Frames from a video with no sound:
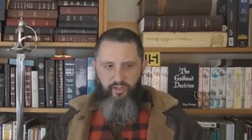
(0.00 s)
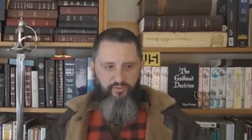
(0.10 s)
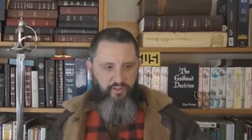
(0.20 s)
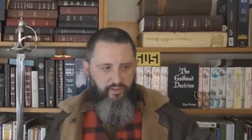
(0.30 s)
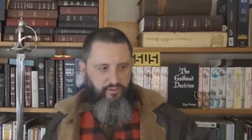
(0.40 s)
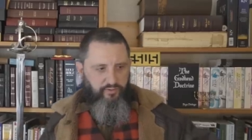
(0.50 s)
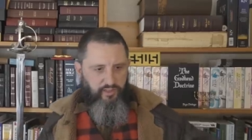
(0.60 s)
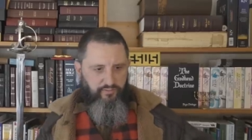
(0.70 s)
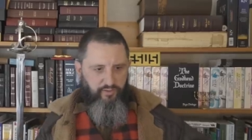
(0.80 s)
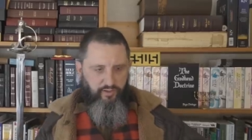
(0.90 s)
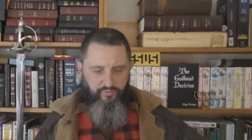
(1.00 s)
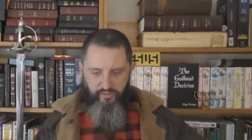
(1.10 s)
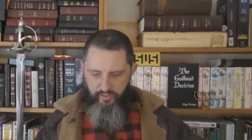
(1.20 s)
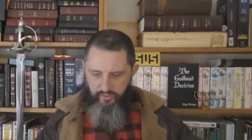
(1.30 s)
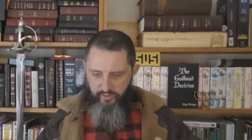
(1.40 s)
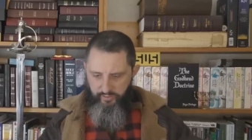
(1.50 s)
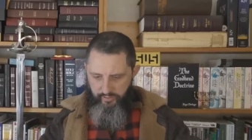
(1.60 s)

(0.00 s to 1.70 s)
off here and safely off there.